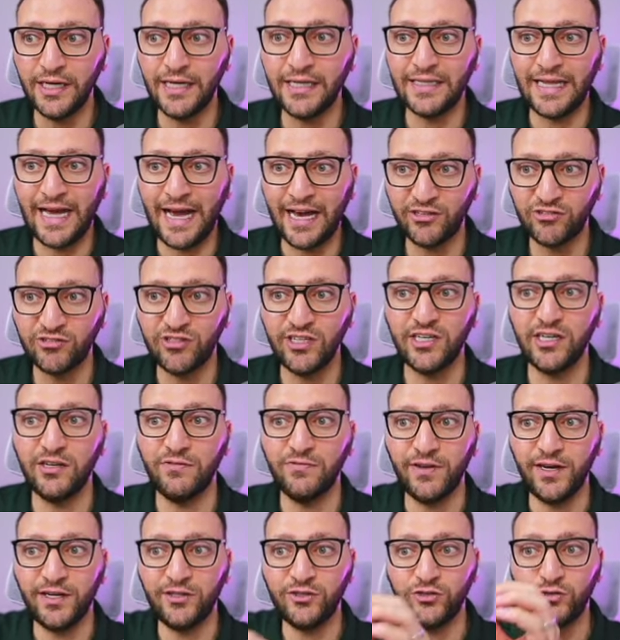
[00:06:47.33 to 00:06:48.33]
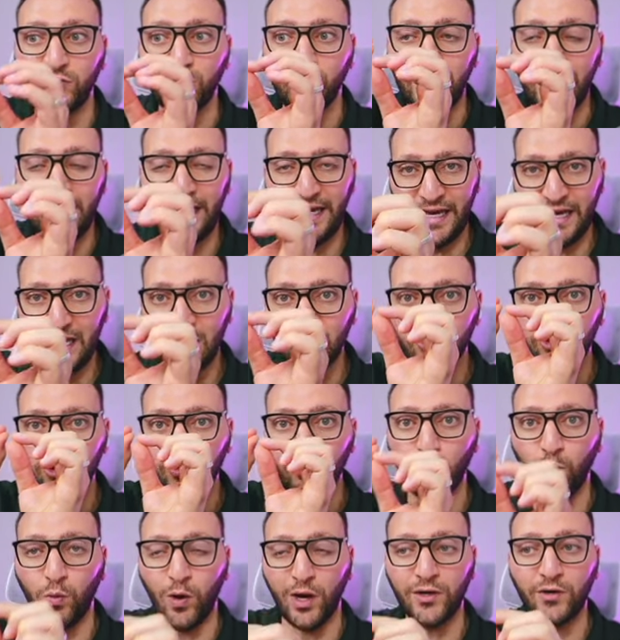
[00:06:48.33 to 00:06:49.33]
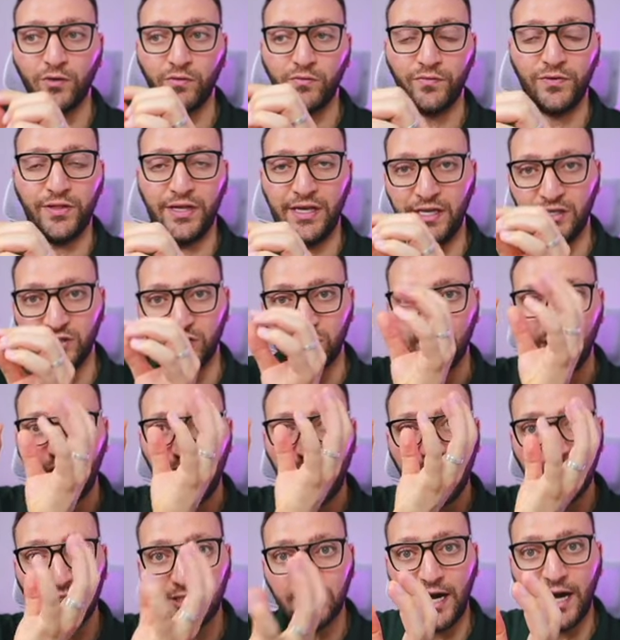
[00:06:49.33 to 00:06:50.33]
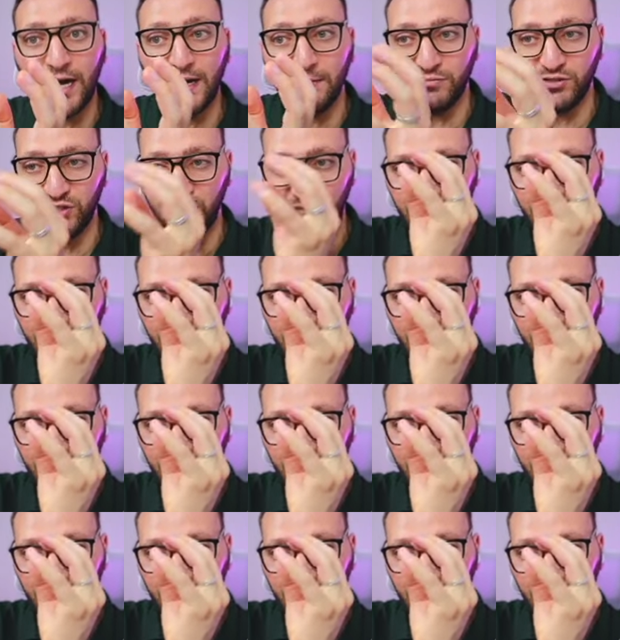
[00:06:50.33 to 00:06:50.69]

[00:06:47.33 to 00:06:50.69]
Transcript: it actually refers to each one of these types,